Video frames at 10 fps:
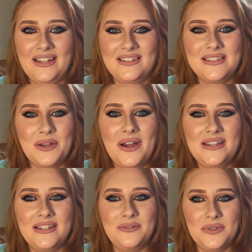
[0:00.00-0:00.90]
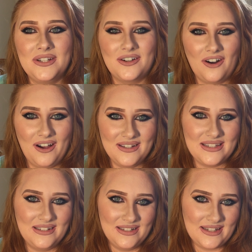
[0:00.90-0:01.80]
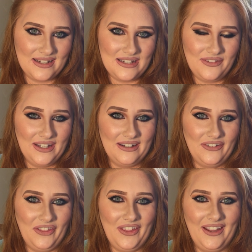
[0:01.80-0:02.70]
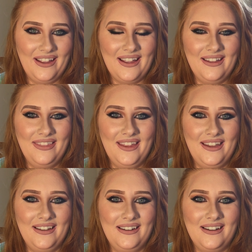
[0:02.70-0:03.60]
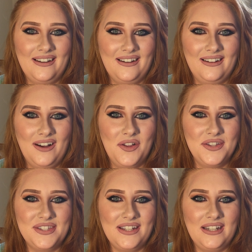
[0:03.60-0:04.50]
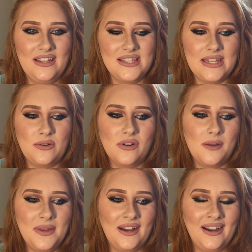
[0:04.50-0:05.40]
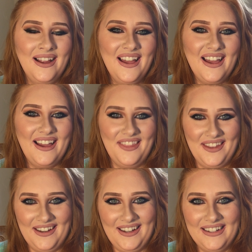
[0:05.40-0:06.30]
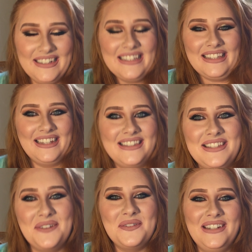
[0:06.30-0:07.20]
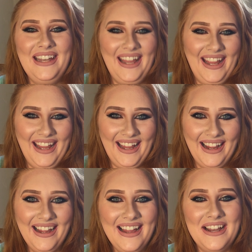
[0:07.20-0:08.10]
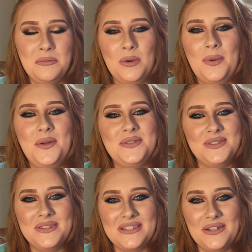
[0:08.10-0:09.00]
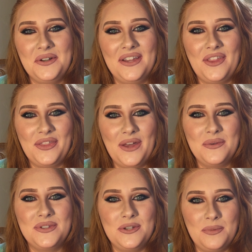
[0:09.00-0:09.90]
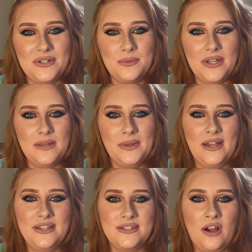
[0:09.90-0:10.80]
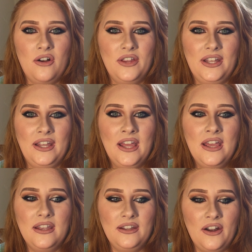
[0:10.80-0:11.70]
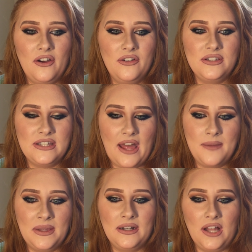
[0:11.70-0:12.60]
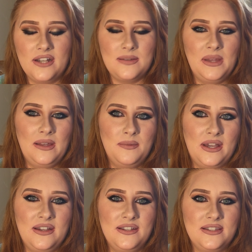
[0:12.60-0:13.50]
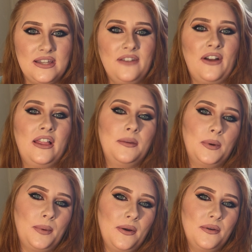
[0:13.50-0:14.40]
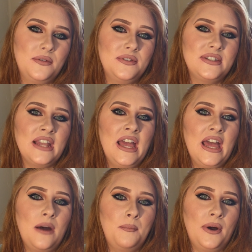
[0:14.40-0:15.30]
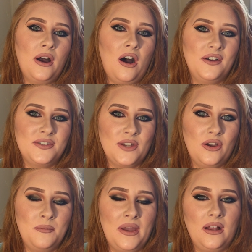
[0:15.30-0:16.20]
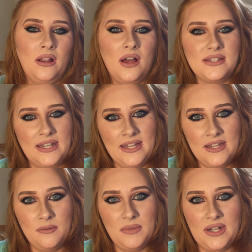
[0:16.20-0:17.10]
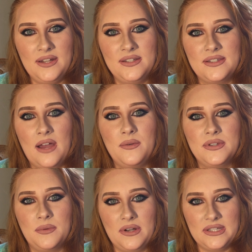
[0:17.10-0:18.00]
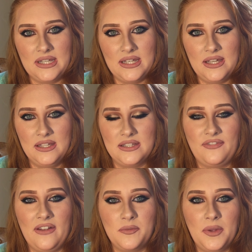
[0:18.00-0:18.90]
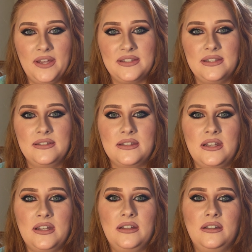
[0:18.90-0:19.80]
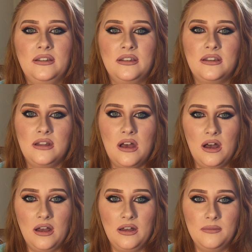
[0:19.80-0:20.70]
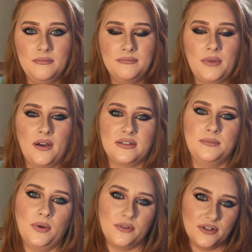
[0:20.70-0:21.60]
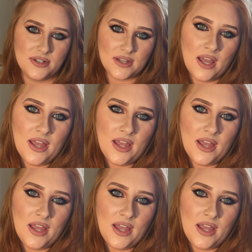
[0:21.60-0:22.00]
And so I did with the cross and his ATV and everything. And then uh, all of a sudden he was like, well, come here. And then he gets on one knee and proposes. So I thought that was super sweet because not only, you know, did that mean a lot to me because he finally proposed, but also it meant a lot to him because that was one of his favorite places in um, Bogs and Boulders.